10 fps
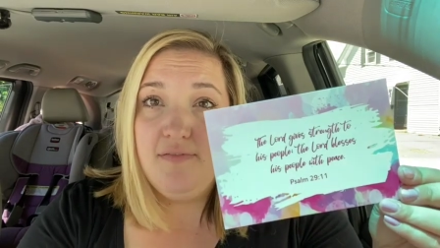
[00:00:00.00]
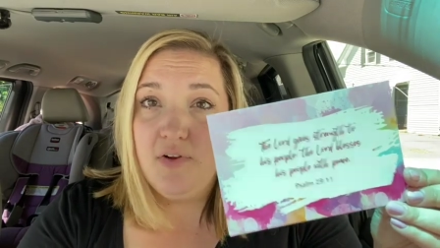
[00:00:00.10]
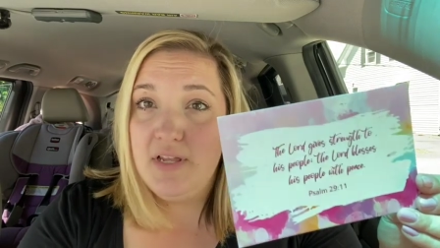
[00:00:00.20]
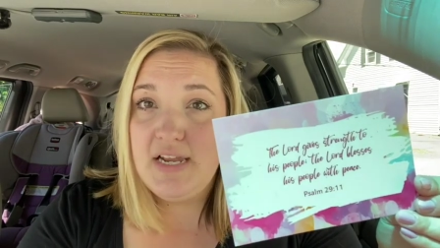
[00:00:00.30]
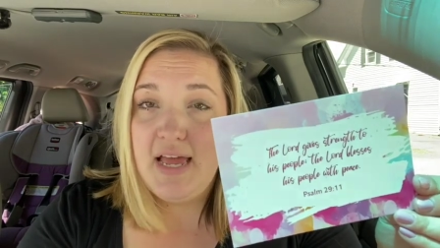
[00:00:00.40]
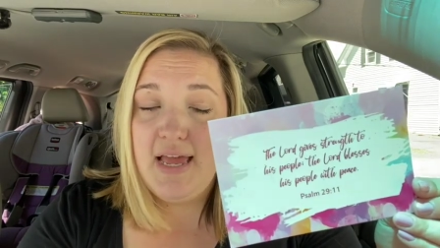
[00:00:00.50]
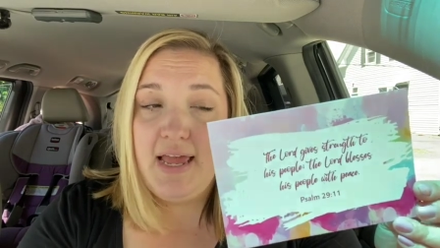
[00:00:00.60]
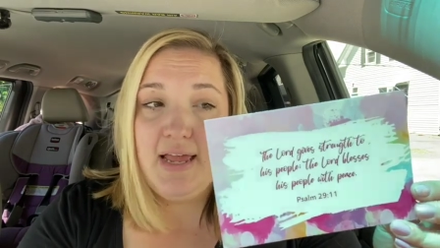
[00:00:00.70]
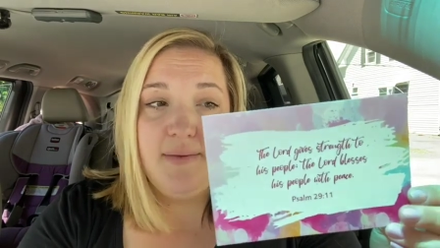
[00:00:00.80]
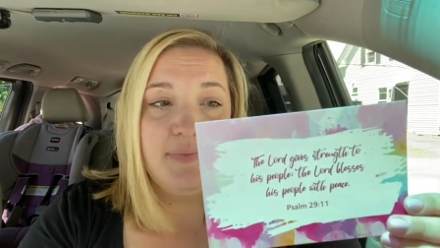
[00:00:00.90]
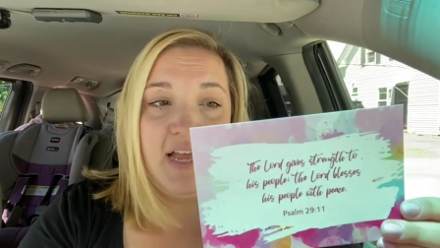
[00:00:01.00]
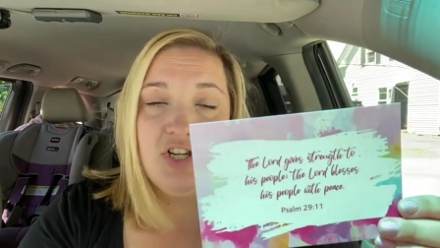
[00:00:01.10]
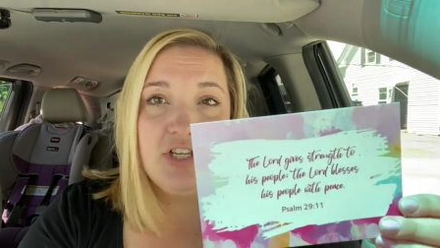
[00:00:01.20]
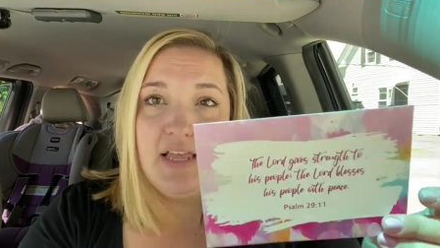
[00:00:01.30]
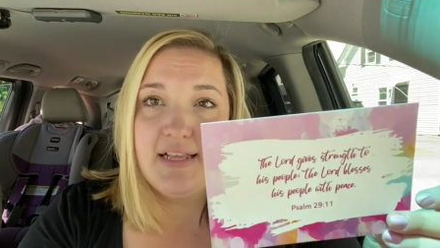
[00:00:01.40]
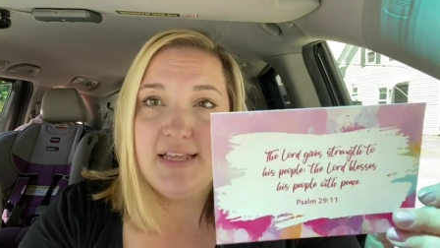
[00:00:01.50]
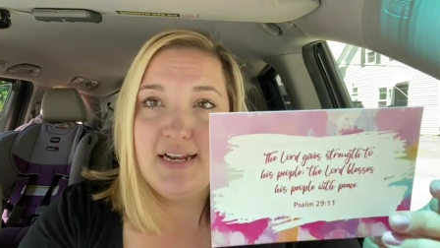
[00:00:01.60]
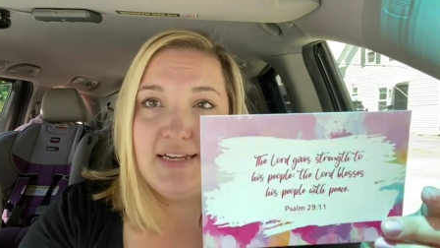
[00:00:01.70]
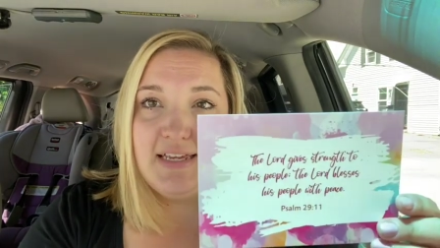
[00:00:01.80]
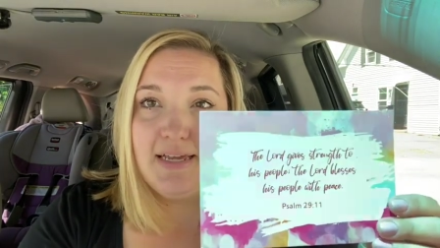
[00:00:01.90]
for the day i just like that
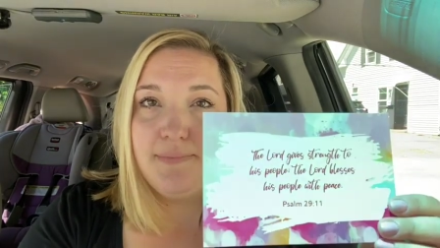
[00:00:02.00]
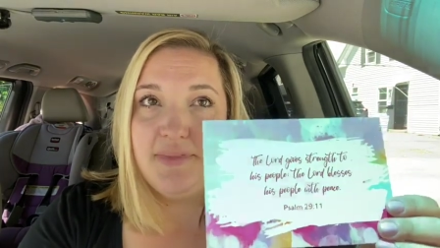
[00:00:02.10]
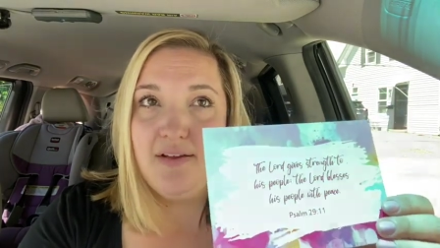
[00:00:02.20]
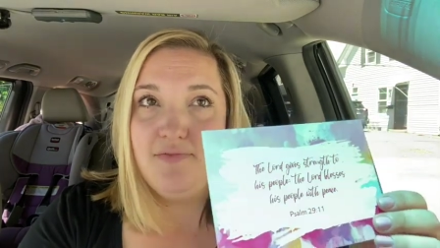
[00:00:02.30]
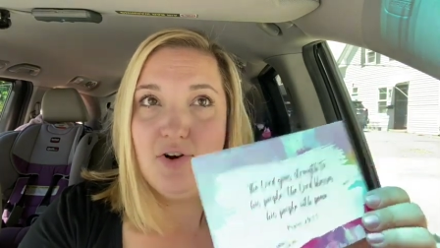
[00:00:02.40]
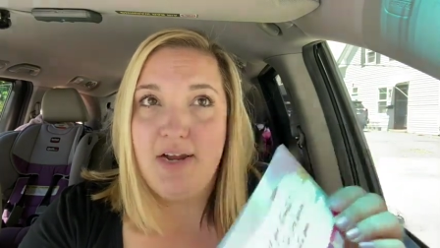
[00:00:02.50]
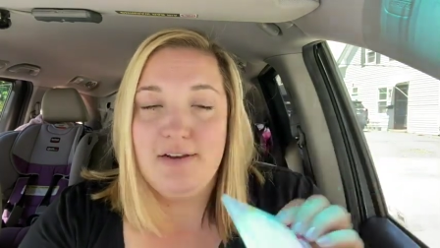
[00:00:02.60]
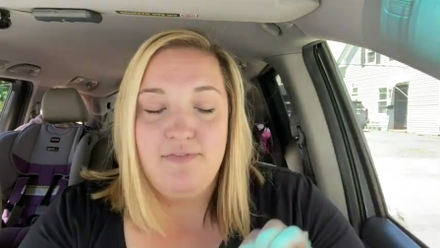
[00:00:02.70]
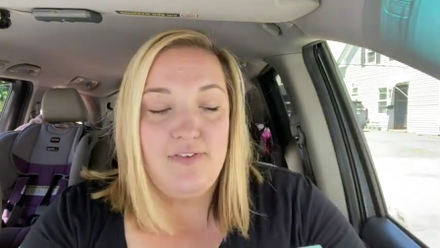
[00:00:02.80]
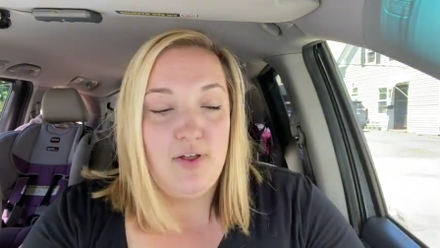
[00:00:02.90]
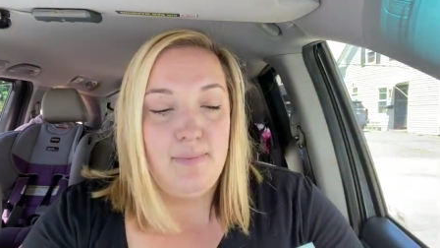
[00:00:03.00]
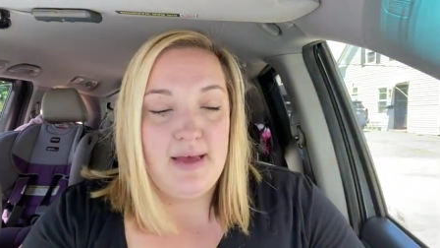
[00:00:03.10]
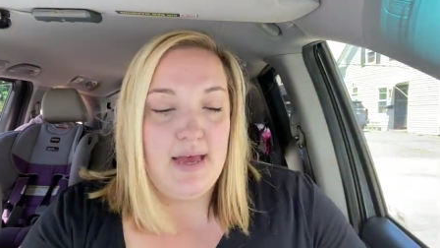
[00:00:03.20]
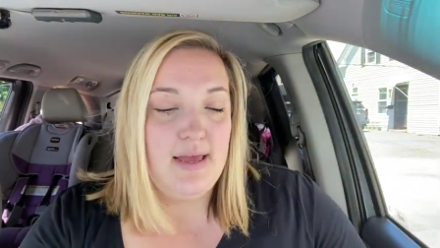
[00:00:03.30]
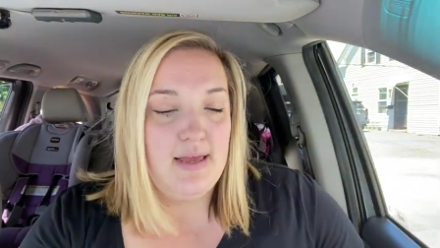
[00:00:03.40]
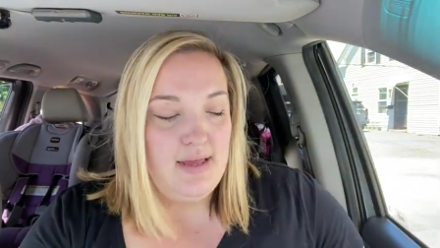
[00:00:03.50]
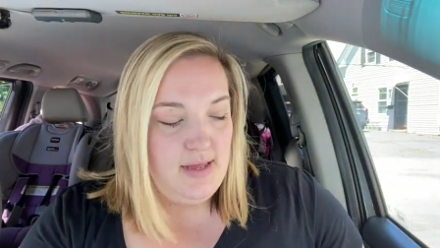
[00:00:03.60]
idea of trying to fill my